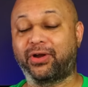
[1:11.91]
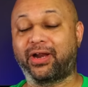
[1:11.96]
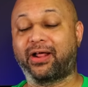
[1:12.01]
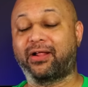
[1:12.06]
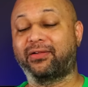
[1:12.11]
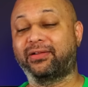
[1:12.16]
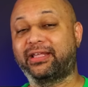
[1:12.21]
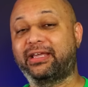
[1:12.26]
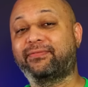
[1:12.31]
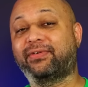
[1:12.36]
And
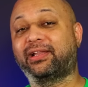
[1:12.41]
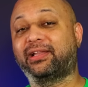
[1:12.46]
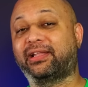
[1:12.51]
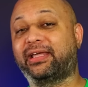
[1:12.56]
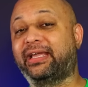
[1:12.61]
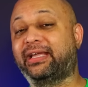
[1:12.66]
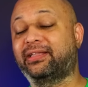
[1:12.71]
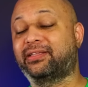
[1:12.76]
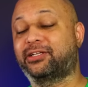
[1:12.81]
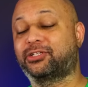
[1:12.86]
I'll leave a
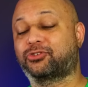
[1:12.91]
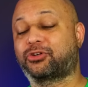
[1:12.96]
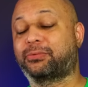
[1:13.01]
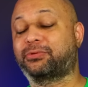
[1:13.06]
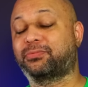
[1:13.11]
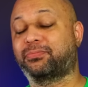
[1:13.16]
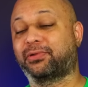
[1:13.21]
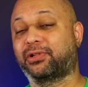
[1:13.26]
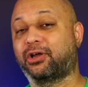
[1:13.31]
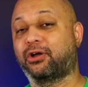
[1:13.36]
link in the
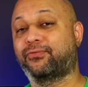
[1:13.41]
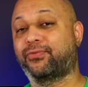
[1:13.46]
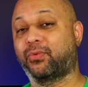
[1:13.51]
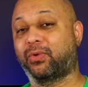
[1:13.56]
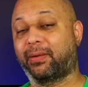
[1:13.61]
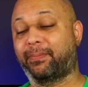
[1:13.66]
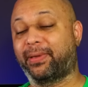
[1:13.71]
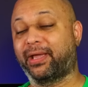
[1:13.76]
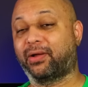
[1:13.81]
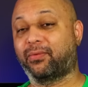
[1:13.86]
description below if you
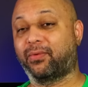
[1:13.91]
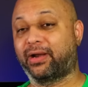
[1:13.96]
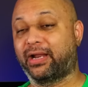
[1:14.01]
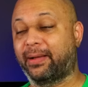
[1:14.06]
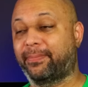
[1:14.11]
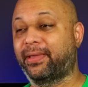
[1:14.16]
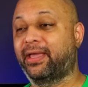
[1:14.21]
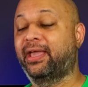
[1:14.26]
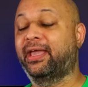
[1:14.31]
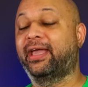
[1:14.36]
want to pick one
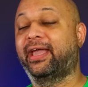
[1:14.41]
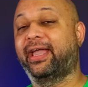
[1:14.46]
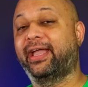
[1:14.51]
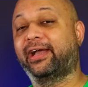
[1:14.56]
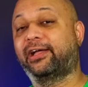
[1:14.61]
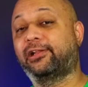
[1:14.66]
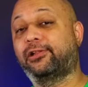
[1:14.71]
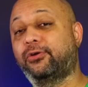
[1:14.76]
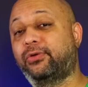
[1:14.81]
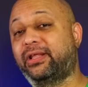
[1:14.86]
up,
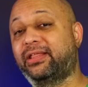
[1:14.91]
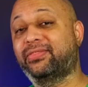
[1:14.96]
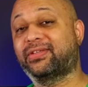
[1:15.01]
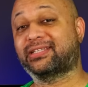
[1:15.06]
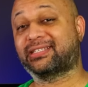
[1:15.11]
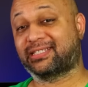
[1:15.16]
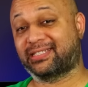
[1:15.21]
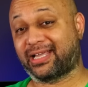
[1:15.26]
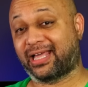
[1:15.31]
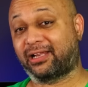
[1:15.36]
including the
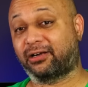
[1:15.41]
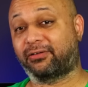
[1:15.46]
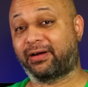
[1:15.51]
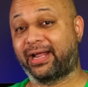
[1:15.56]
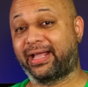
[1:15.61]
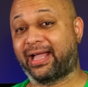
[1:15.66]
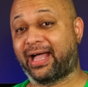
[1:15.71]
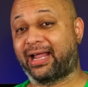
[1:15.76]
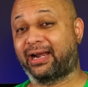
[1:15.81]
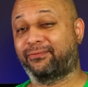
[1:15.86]
seller I
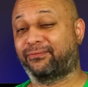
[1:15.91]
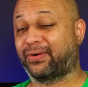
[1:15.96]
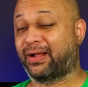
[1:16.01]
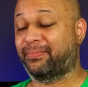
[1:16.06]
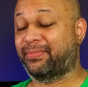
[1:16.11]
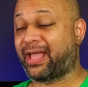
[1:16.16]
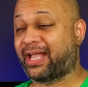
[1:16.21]
got it from.